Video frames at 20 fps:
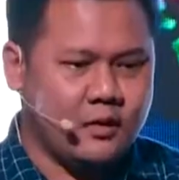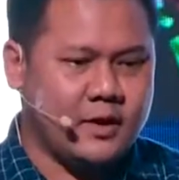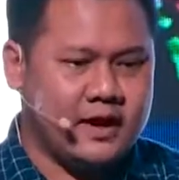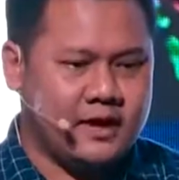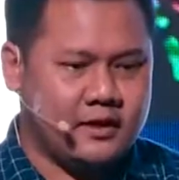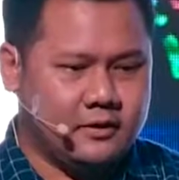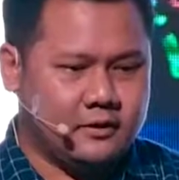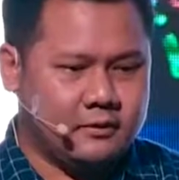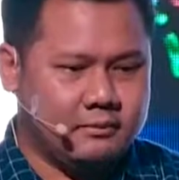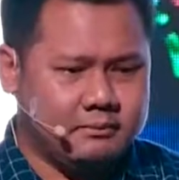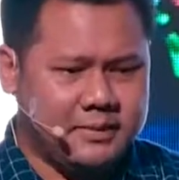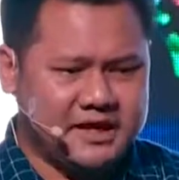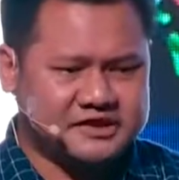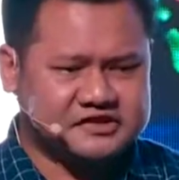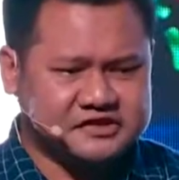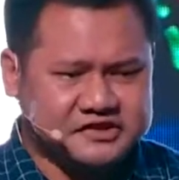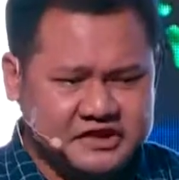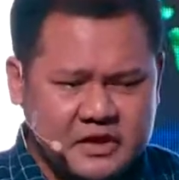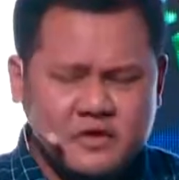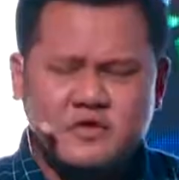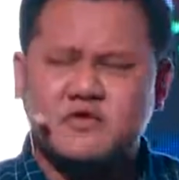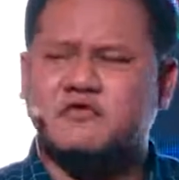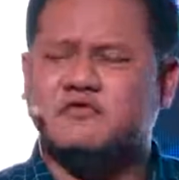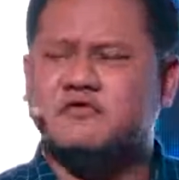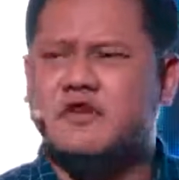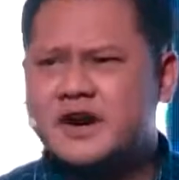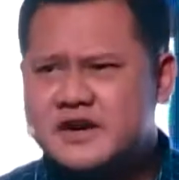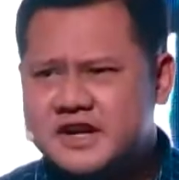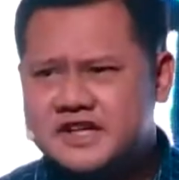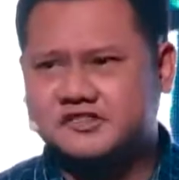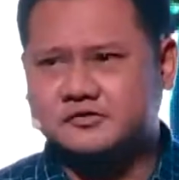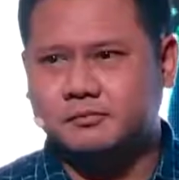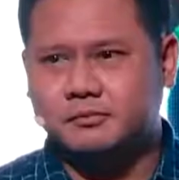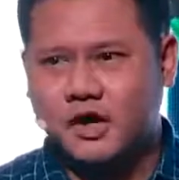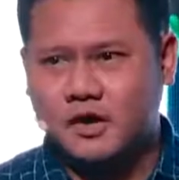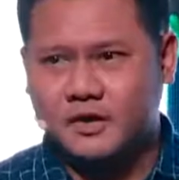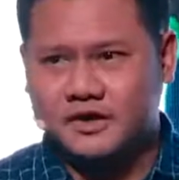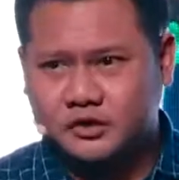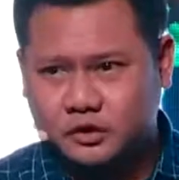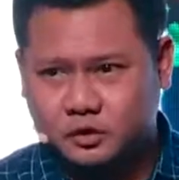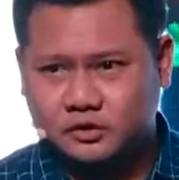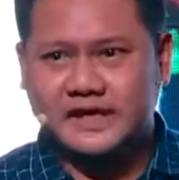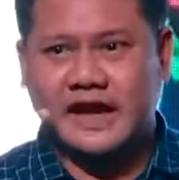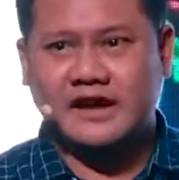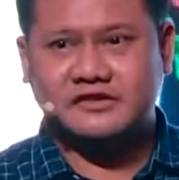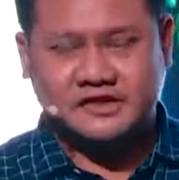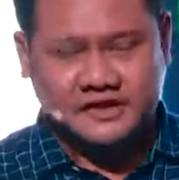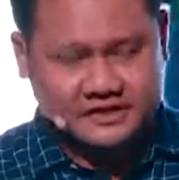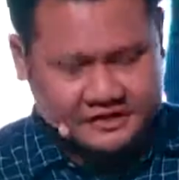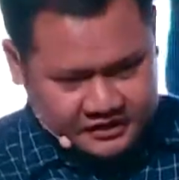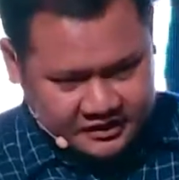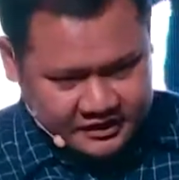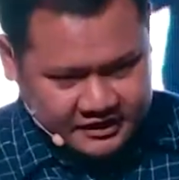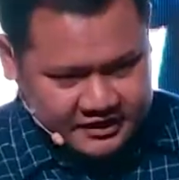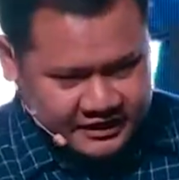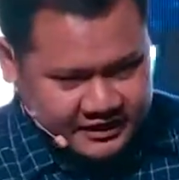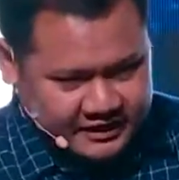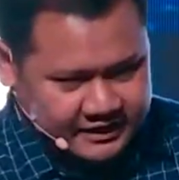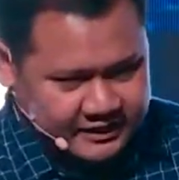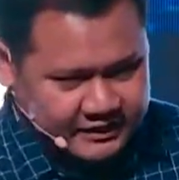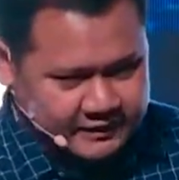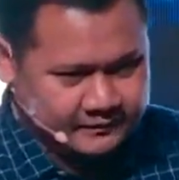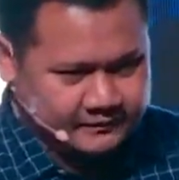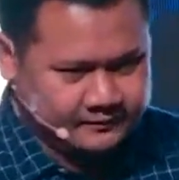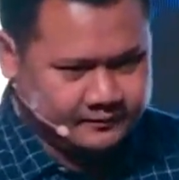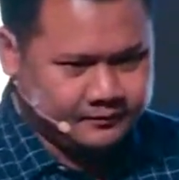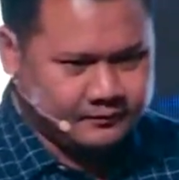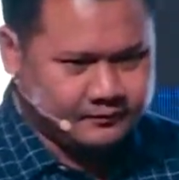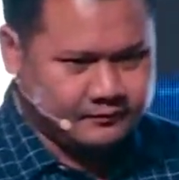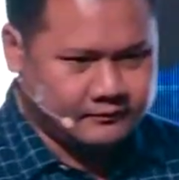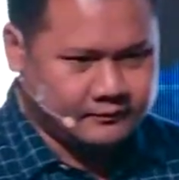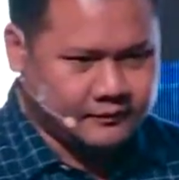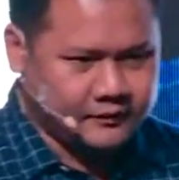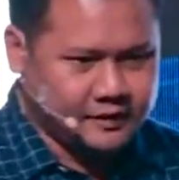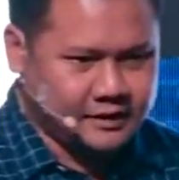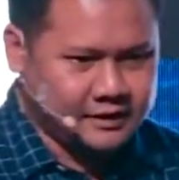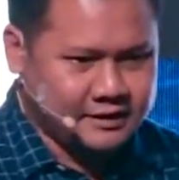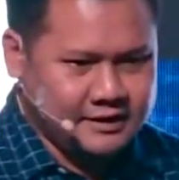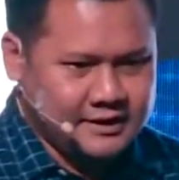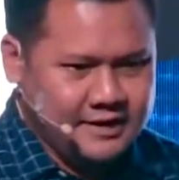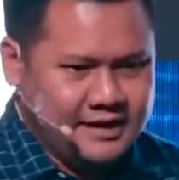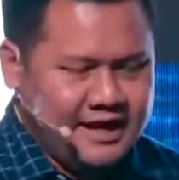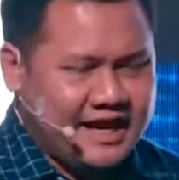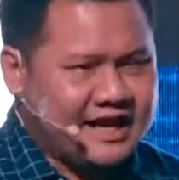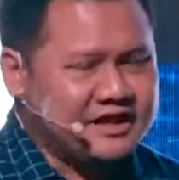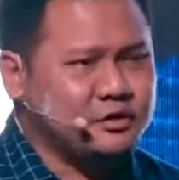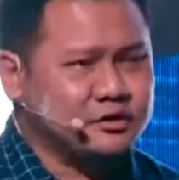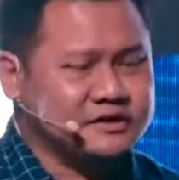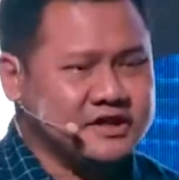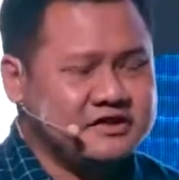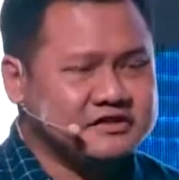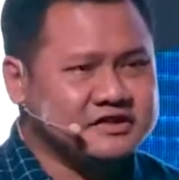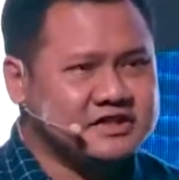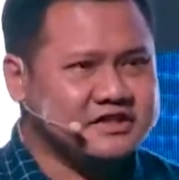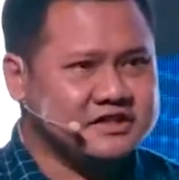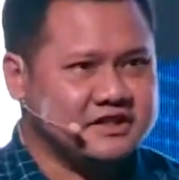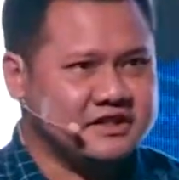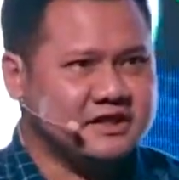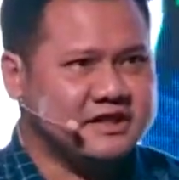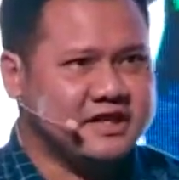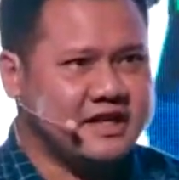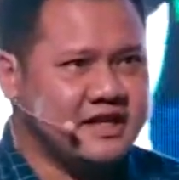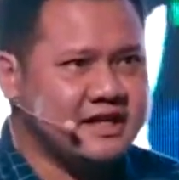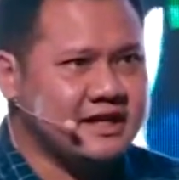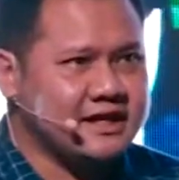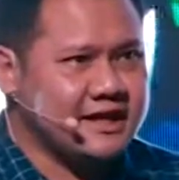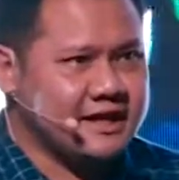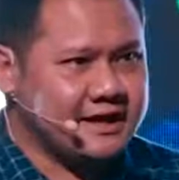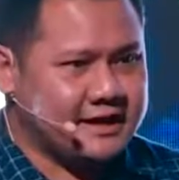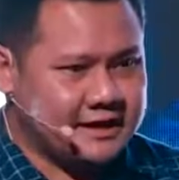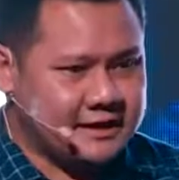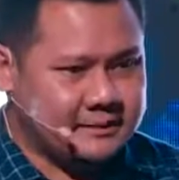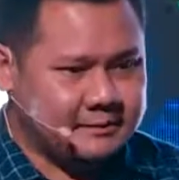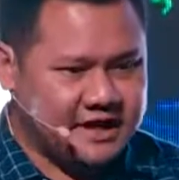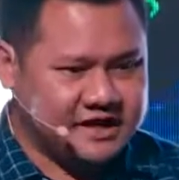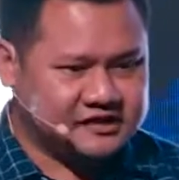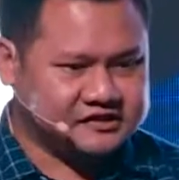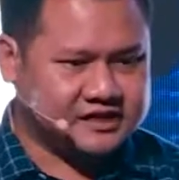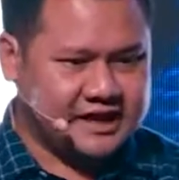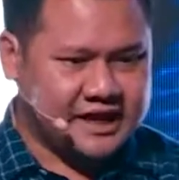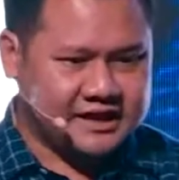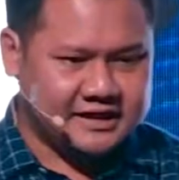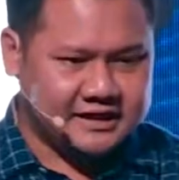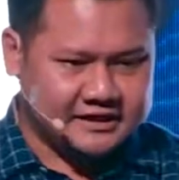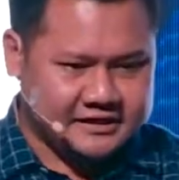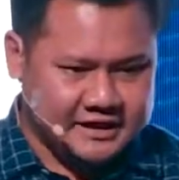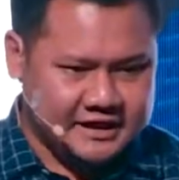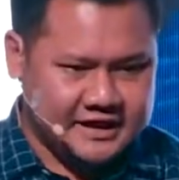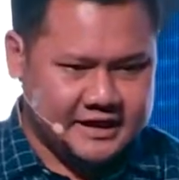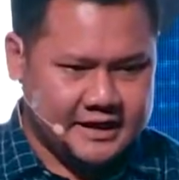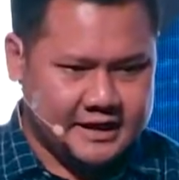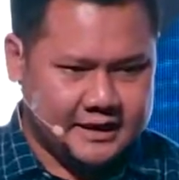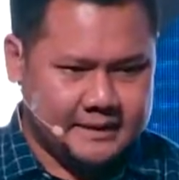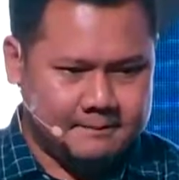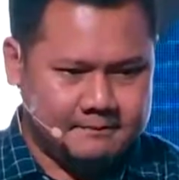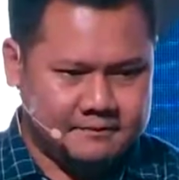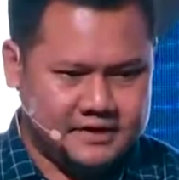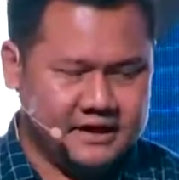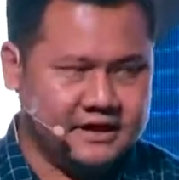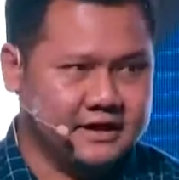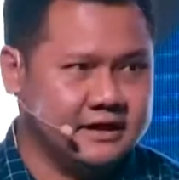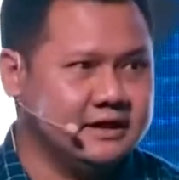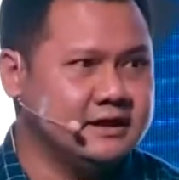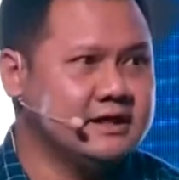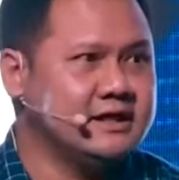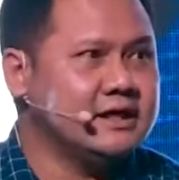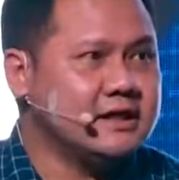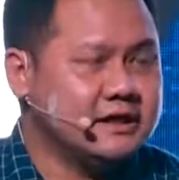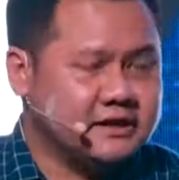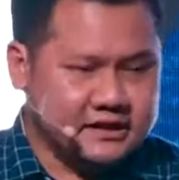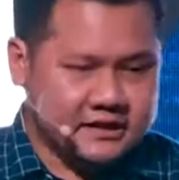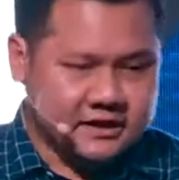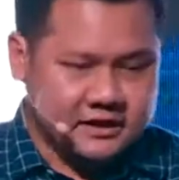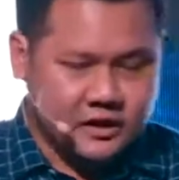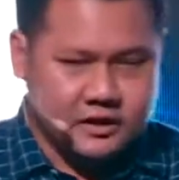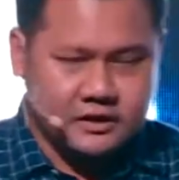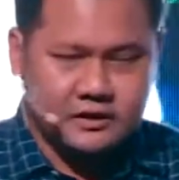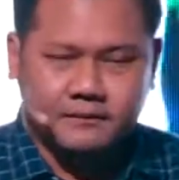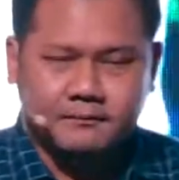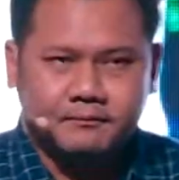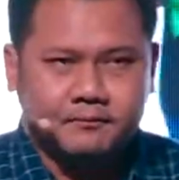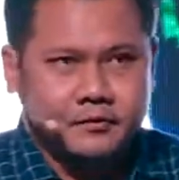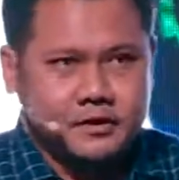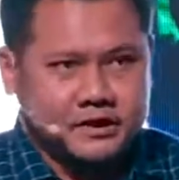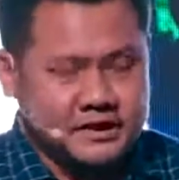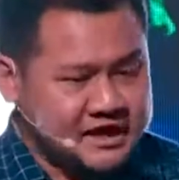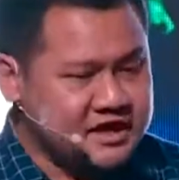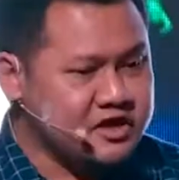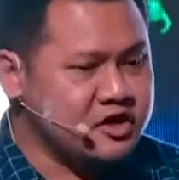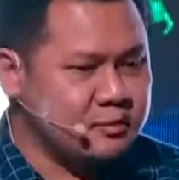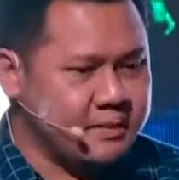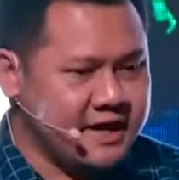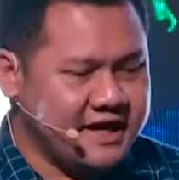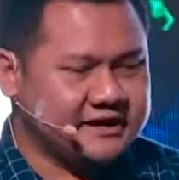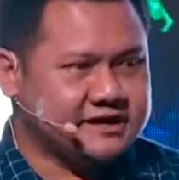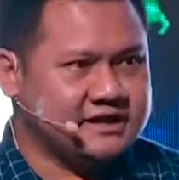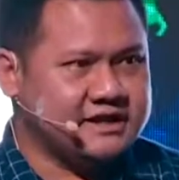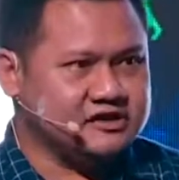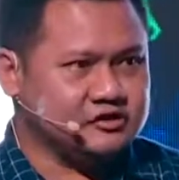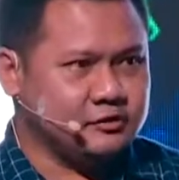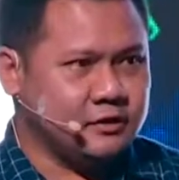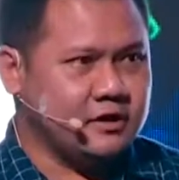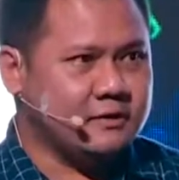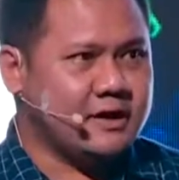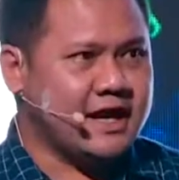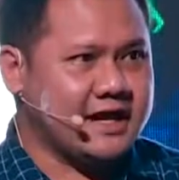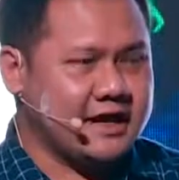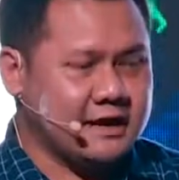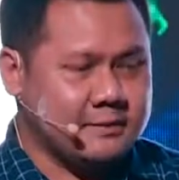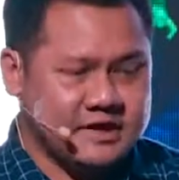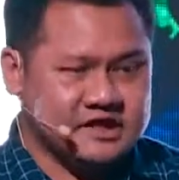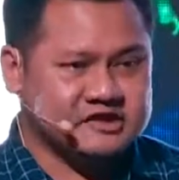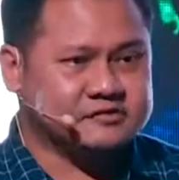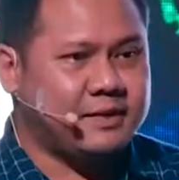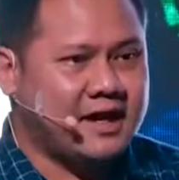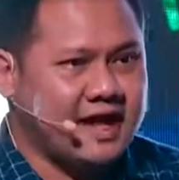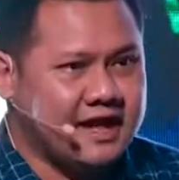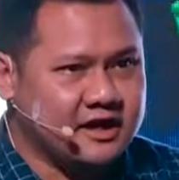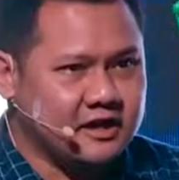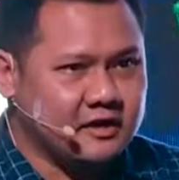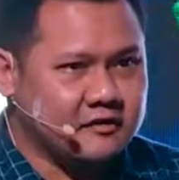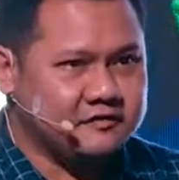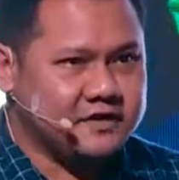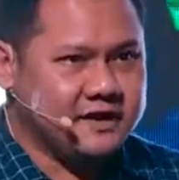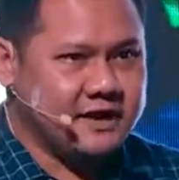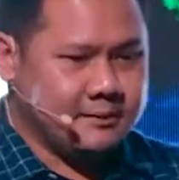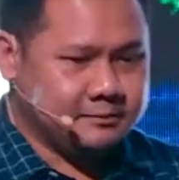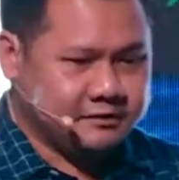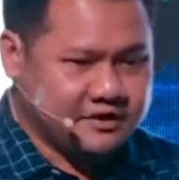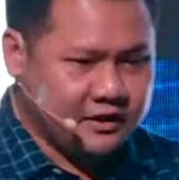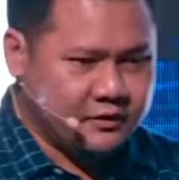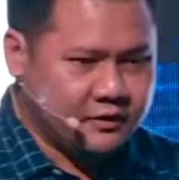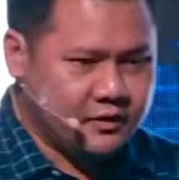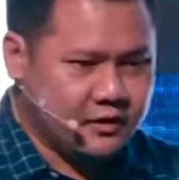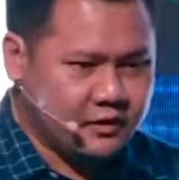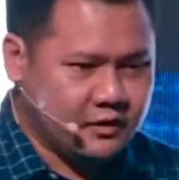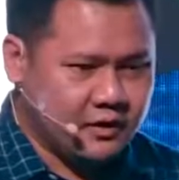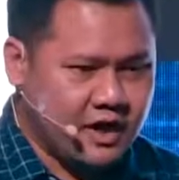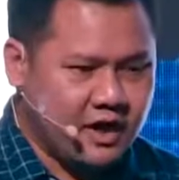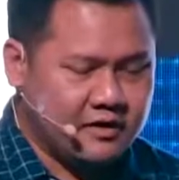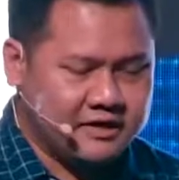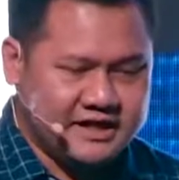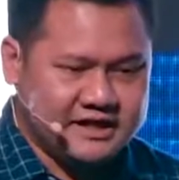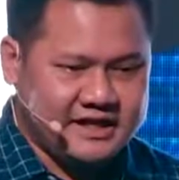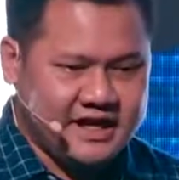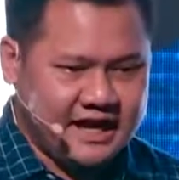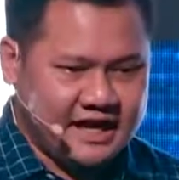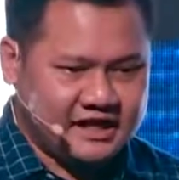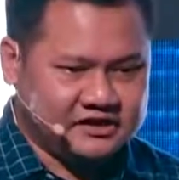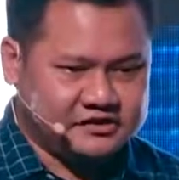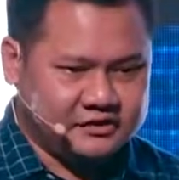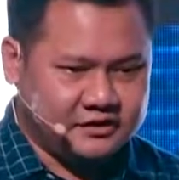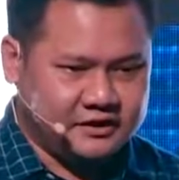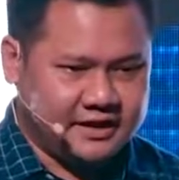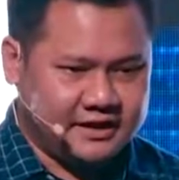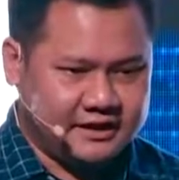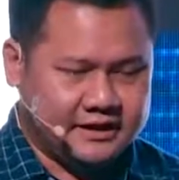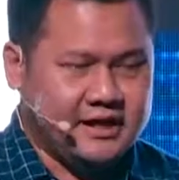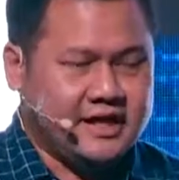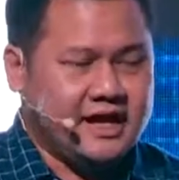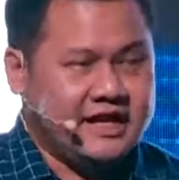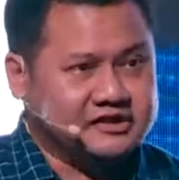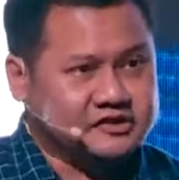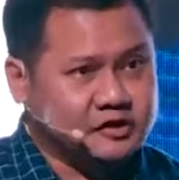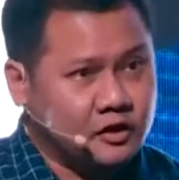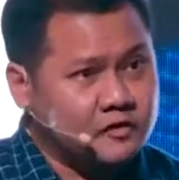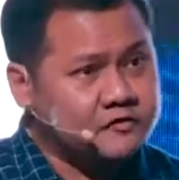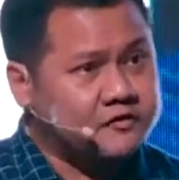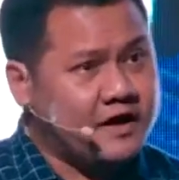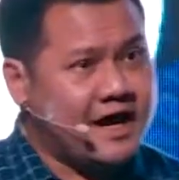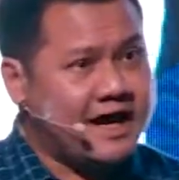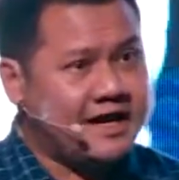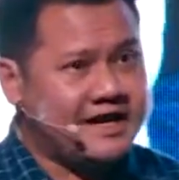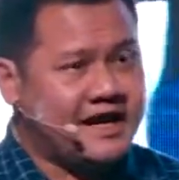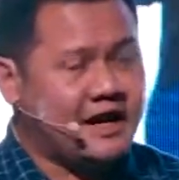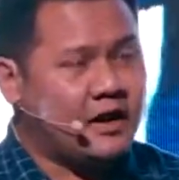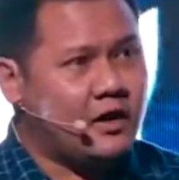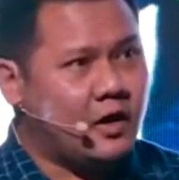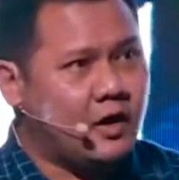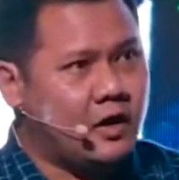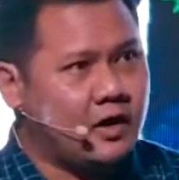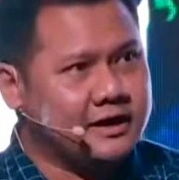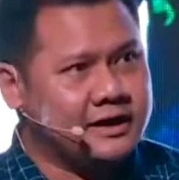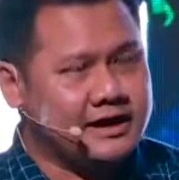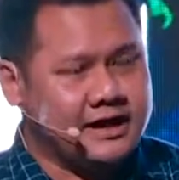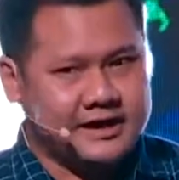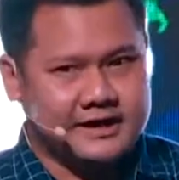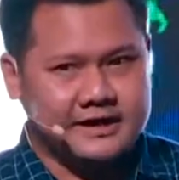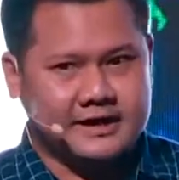well, but still very small in 2013. And 2013, I started the incubator as well, as part of the telco called DTAC Accelerate. And so far they are on